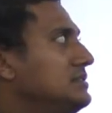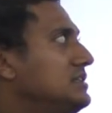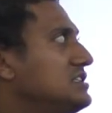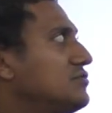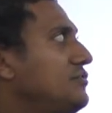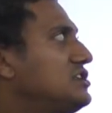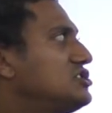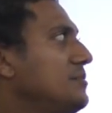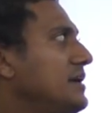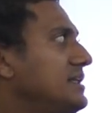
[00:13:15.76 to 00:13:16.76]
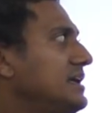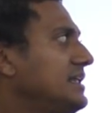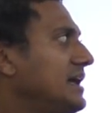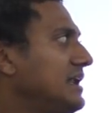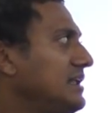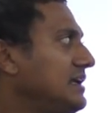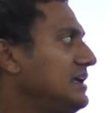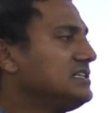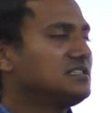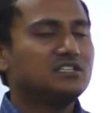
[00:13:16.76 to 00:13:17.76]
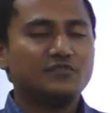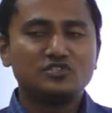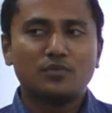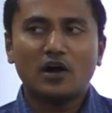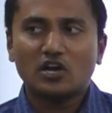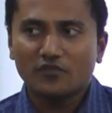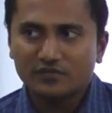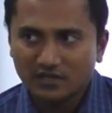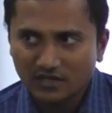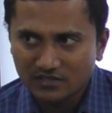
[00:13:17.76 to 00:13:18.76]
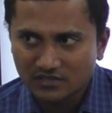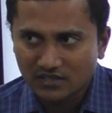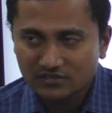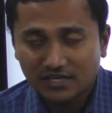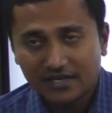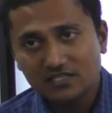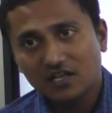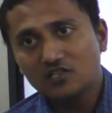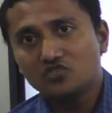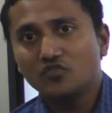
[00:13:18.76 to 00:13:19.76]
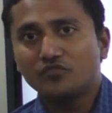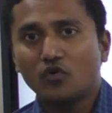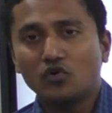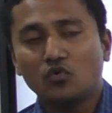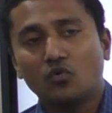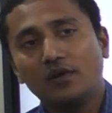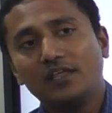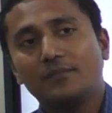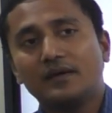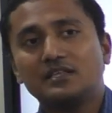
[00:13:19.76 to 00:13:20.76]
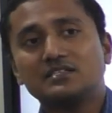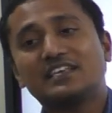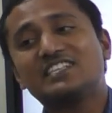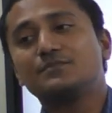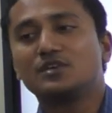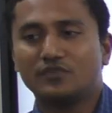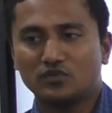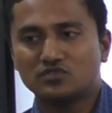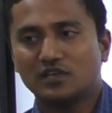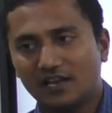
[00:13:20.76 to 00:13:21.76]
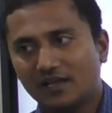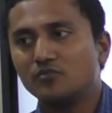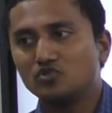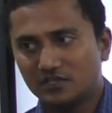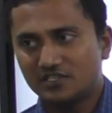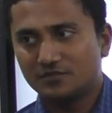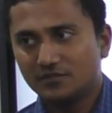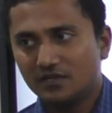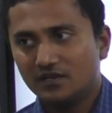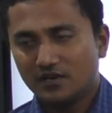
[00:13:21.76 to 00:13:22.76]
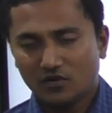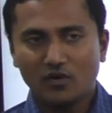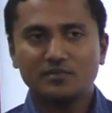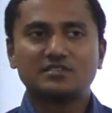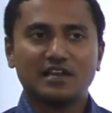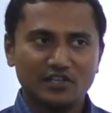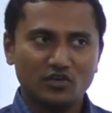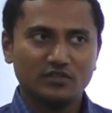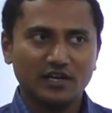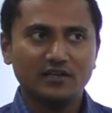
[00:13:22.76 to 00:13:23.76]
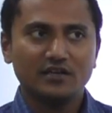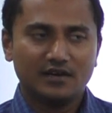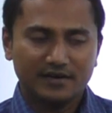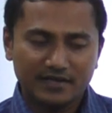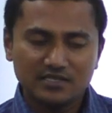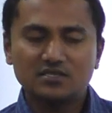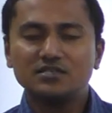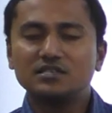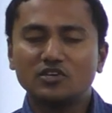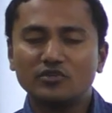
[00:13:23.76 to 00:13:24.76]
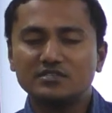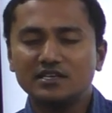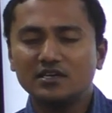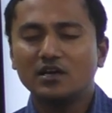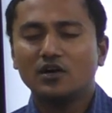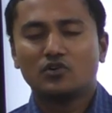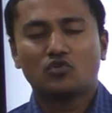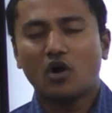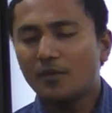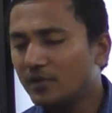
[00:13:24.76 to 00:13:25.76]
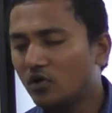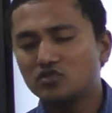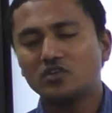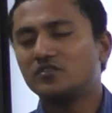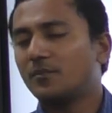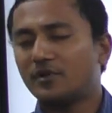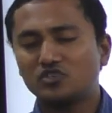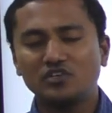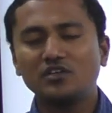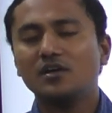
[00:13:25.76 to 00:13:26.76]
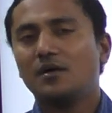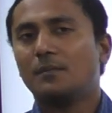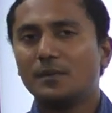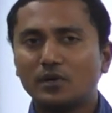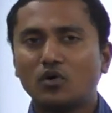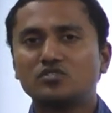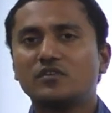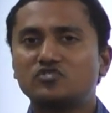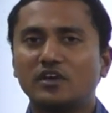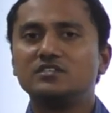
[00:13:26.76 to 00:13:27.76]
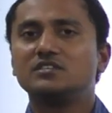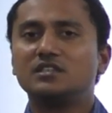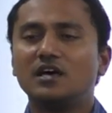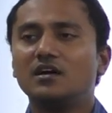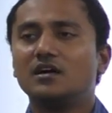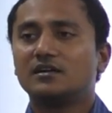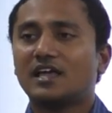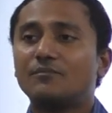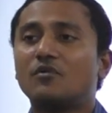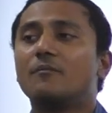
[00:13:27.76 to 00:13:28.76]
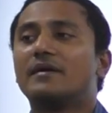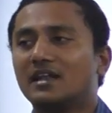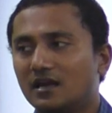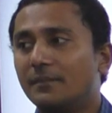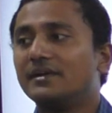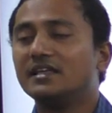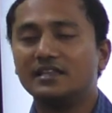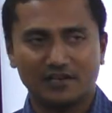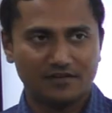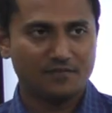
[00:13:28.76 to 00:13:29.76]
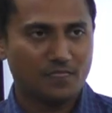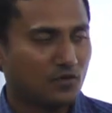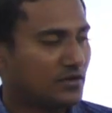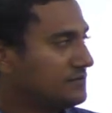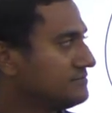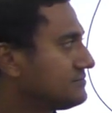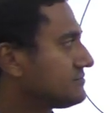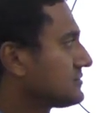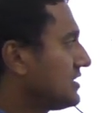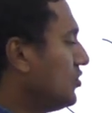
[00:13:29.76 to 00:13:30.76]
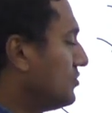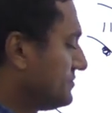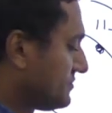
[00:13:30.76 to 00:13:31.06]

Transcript: this which material is in which part of the earth, that is also found only by the seismic waves. I will come to that. Now I am just telling you that density is increasing not because of the pressure, but because of change in the type of metal, material. Okay. Now,